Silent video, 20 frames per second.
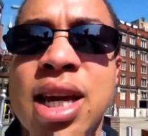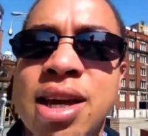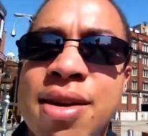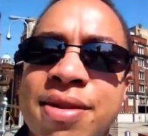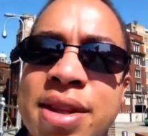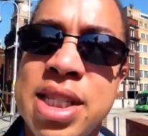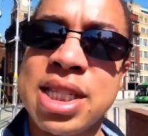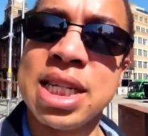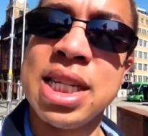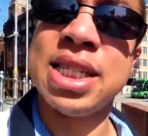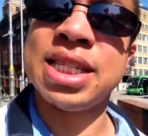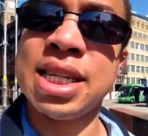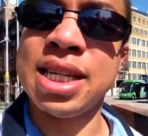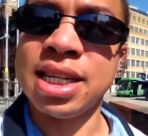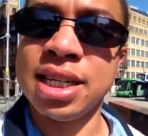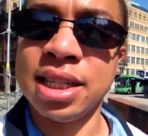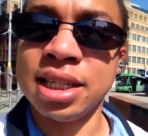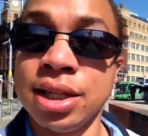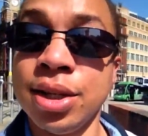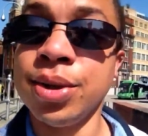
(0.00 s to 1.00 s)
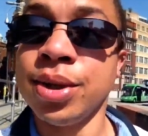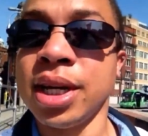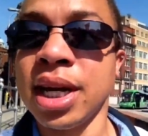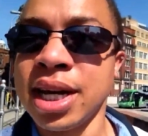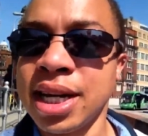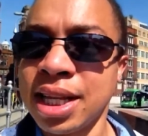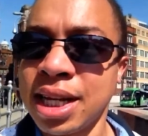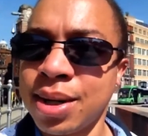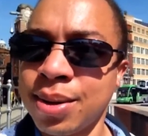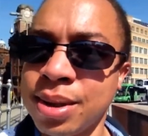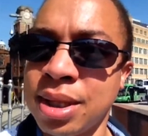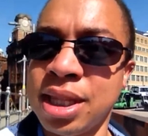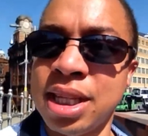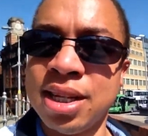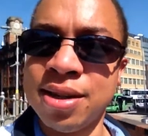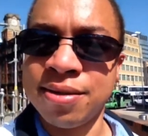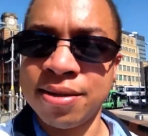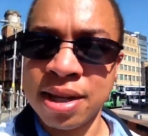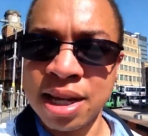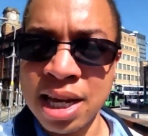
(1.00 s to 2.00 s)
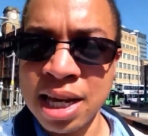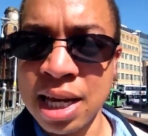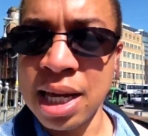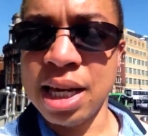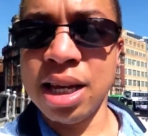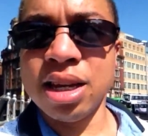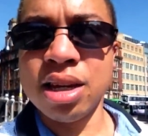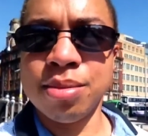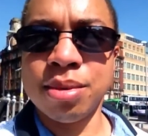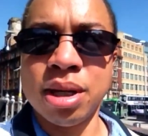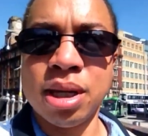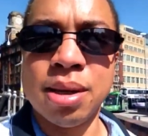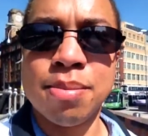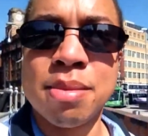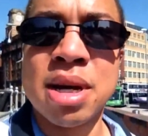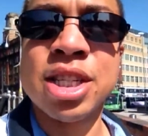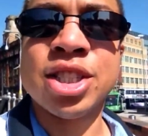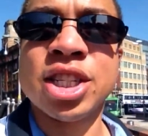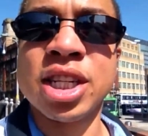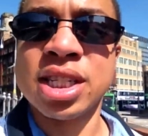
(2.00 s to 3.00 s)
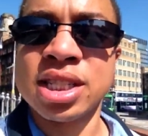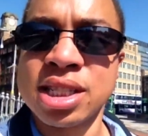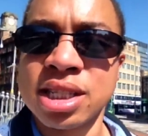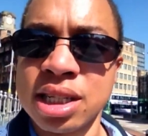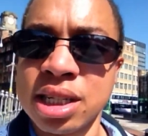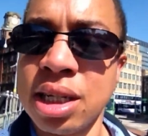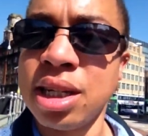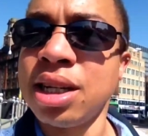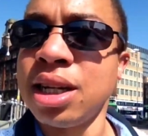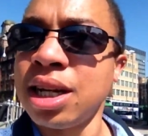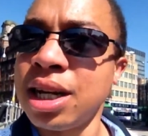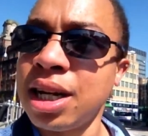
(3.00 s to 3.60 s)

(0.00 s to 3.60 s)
If there's any city in the UK that I would live, it'll be Manchester.